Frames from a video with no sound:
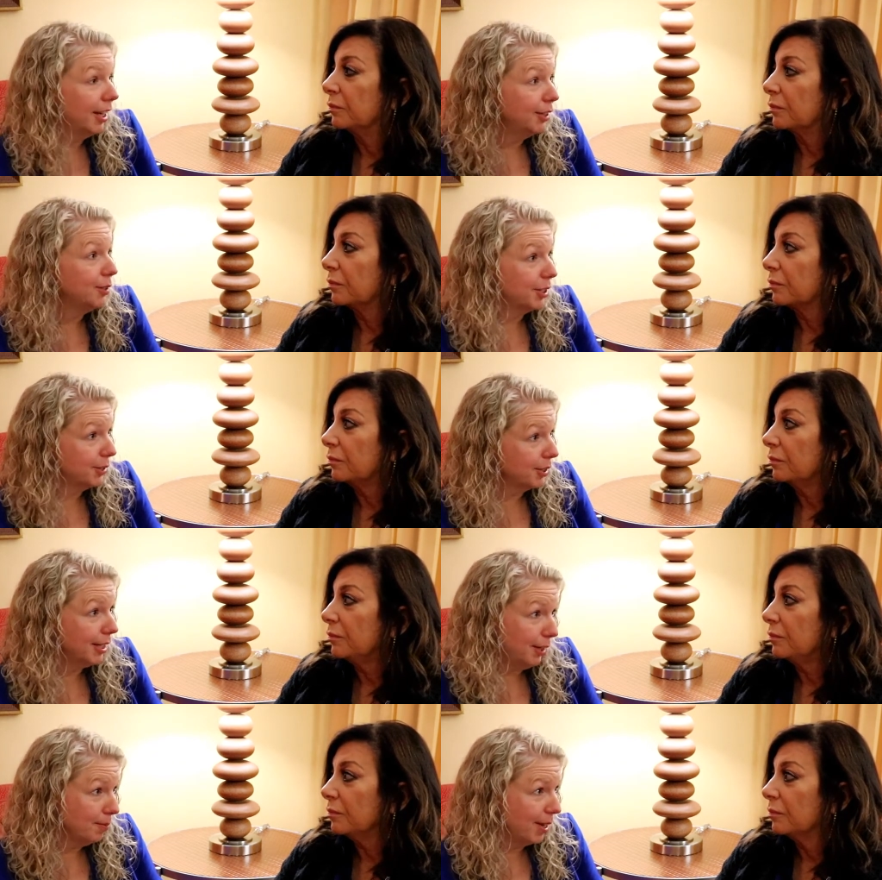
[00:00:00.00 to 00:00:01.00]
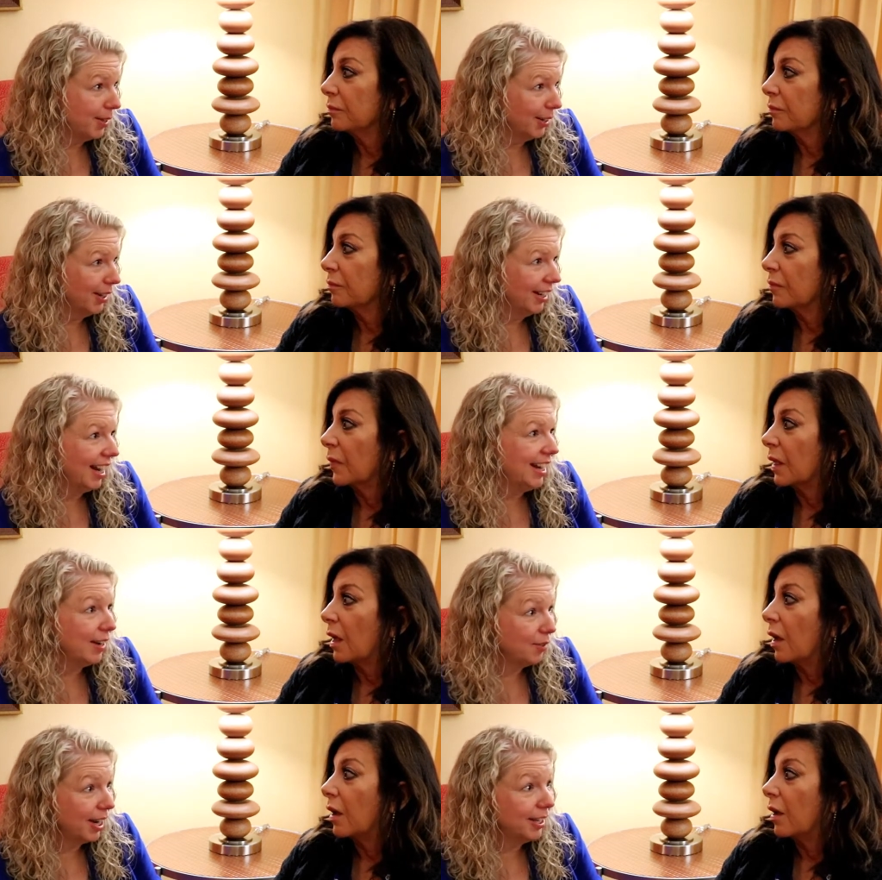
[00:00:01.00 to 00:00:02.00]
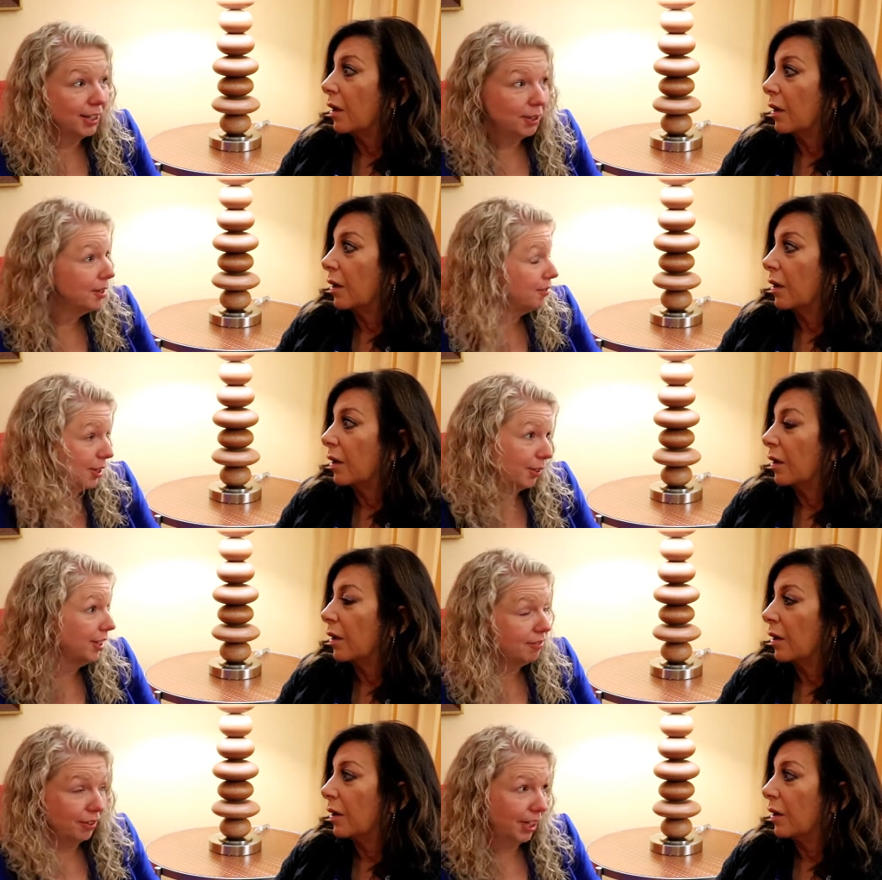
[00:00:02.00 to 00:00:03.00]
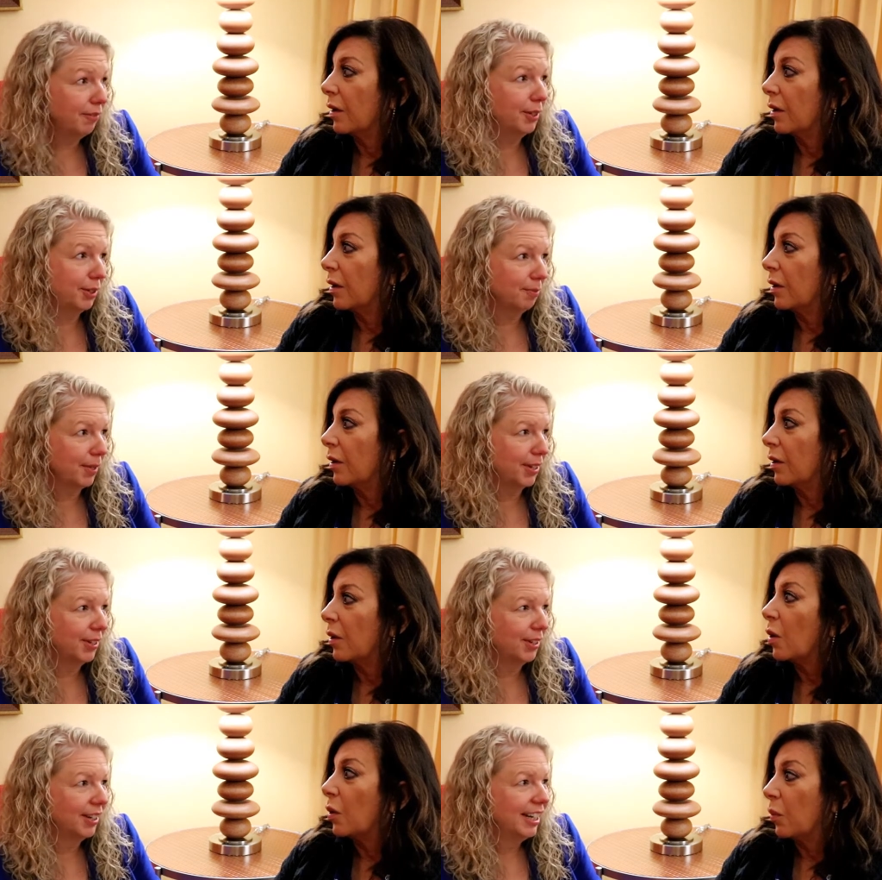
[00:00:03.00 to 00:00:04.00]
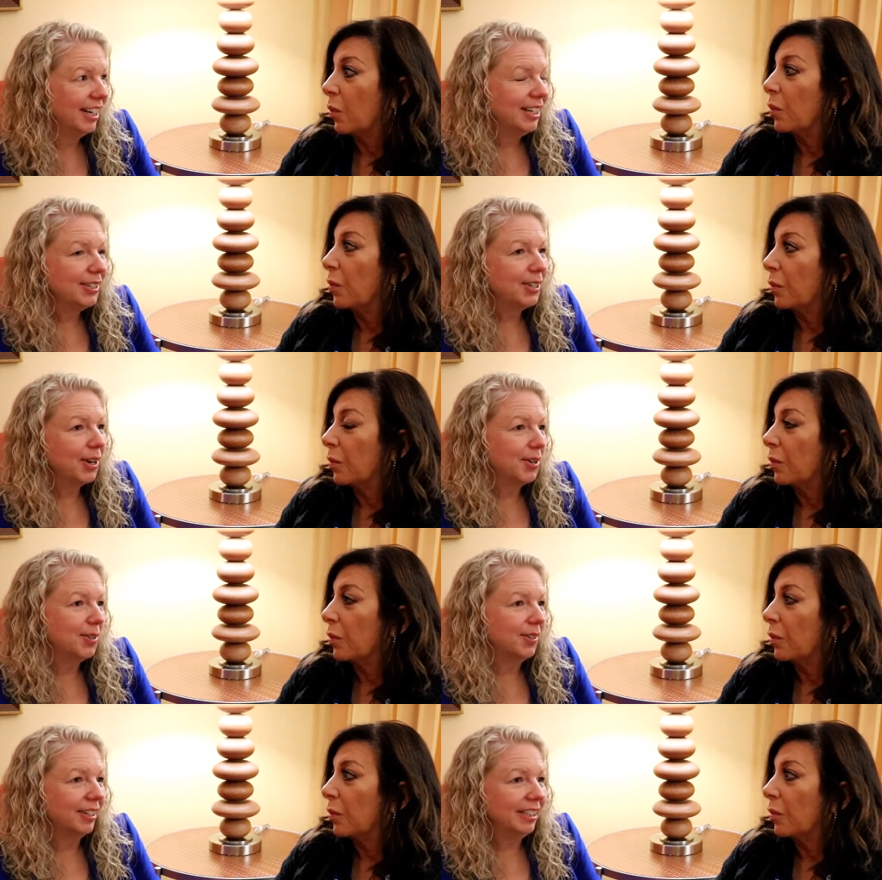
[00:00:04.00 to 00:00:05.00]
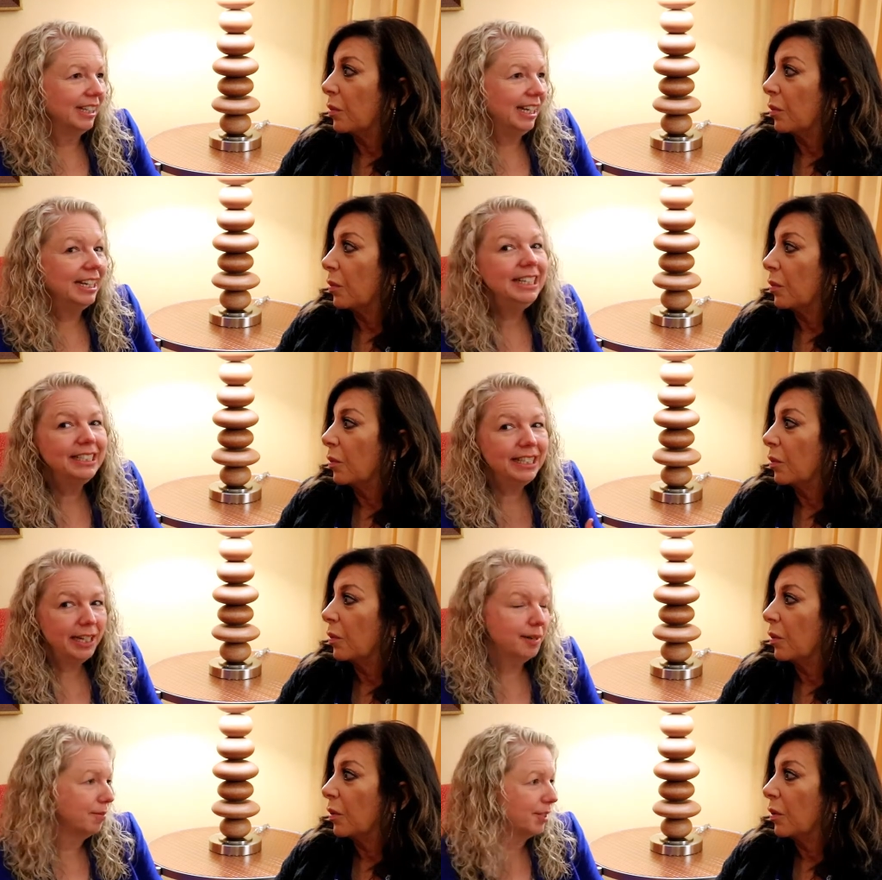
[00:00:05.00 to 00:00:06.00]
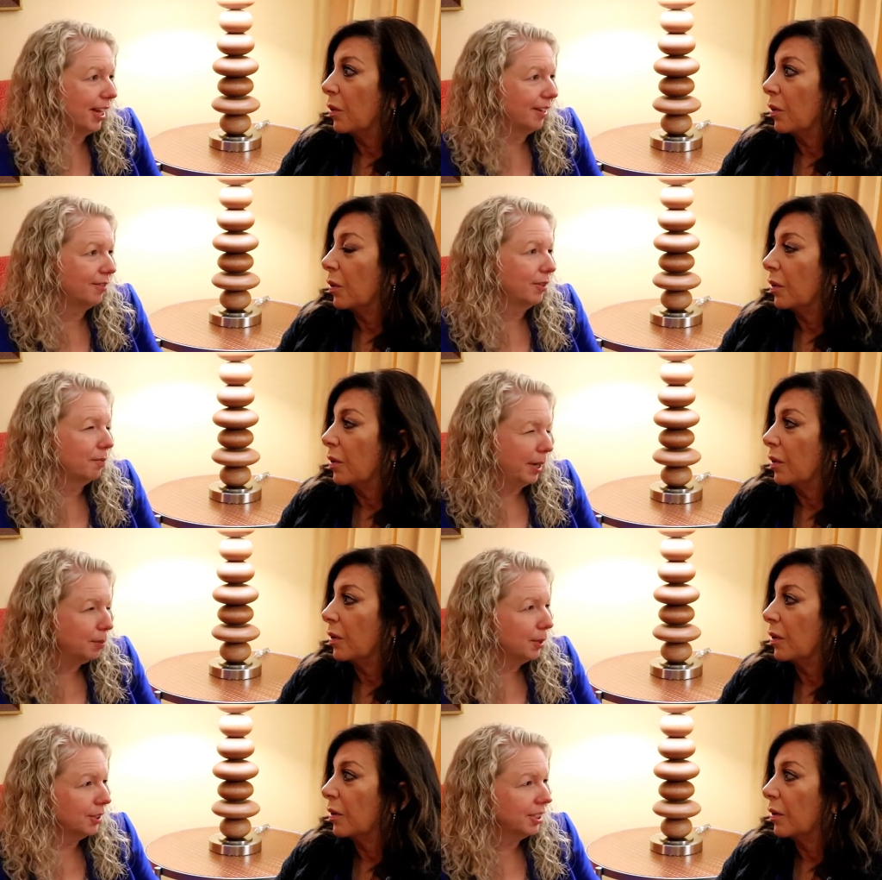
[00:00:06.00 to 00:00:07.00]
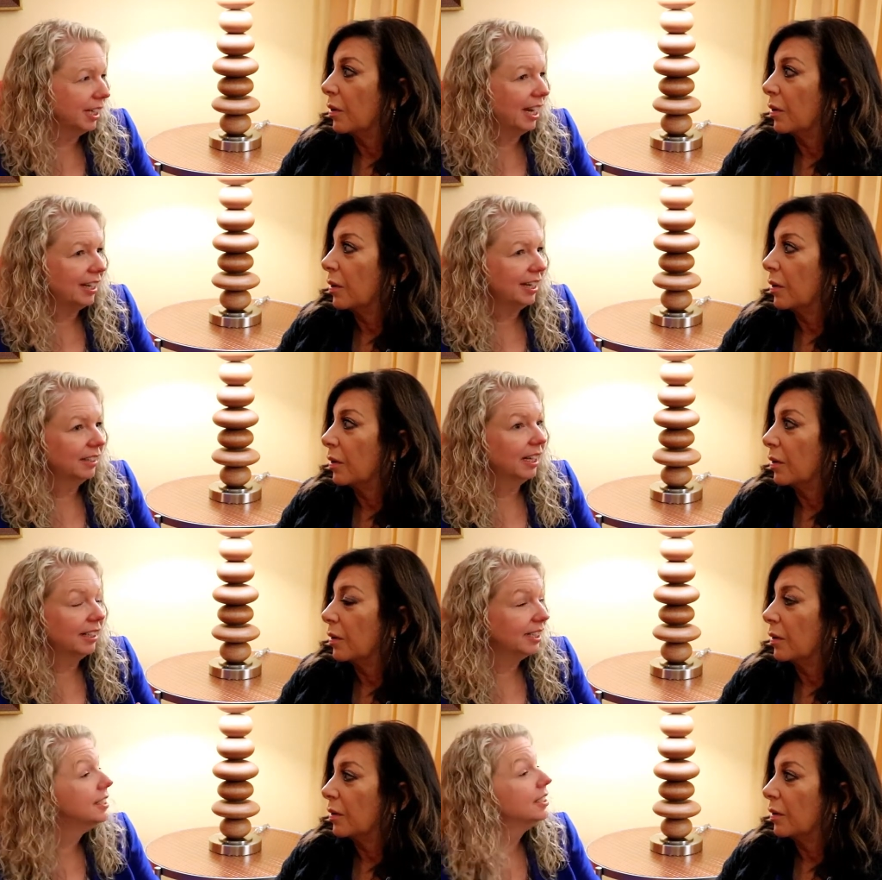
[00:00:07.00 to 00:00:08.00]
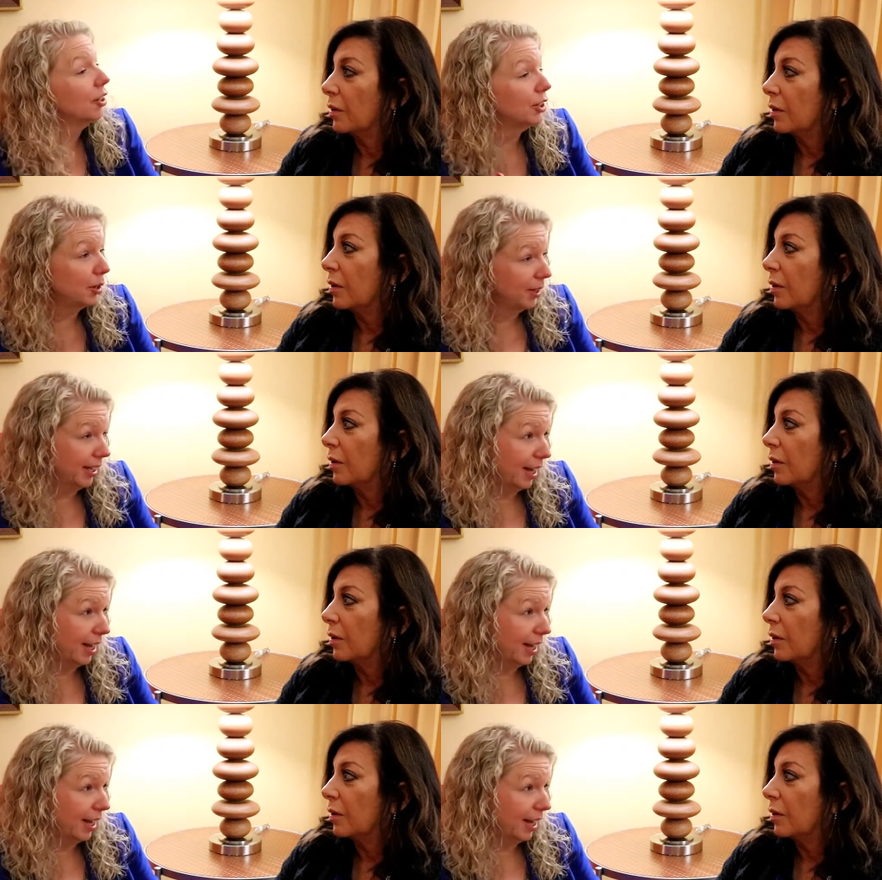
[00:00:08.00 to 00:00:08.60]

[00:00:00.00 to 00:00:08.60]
Speaker 1: that you still see your mother and I read that you have totally forgiven your mother. So any tips like for people to kind of at least start going in